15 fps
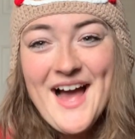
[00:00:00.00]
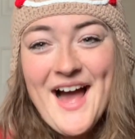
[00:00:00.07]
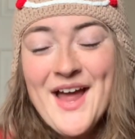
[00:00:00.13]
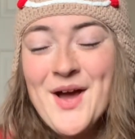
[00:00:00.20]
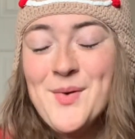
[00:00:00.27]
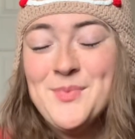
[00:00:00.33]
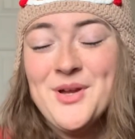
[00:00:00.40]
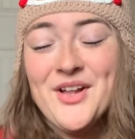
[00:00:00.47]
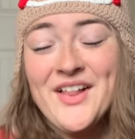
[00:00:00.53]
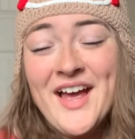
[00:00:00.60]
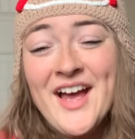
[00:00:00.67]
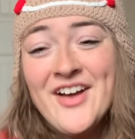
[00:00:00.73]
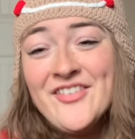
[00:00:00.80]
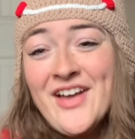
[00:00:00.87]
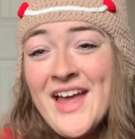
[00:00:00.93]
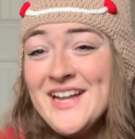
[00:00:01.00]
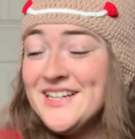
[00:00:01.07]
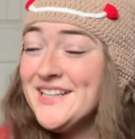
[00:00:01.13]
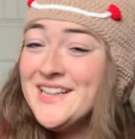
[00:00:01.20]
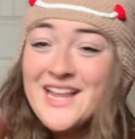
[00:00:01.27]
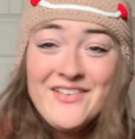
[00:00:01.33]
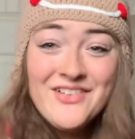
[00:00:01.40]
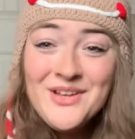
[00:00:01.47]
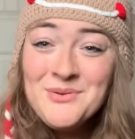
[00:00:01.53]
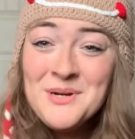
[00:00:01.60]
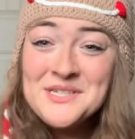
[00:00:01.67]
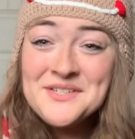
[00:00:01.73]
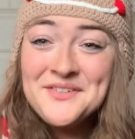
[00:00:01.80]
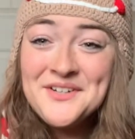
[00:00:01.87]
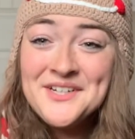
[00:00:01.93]
I hope y'all have a lovely
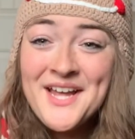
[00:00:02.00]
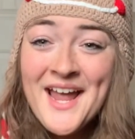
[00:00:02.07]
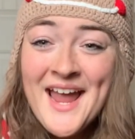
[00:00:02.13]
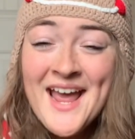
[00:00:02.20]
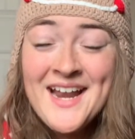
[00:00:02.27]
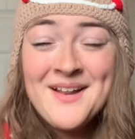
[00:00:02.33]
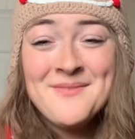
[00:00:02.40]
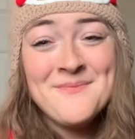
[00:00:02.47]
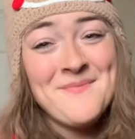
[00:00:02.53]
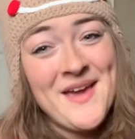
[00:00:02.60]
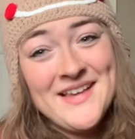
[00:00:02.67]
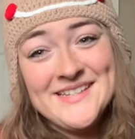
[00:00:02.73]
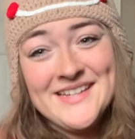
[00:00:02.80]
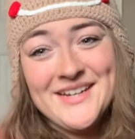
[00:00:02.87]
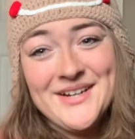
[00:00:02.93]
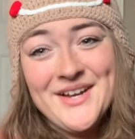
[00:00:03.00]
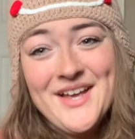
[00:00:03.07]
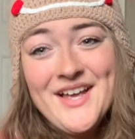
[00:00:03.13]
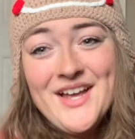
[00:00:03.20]
rest of your day and an amazing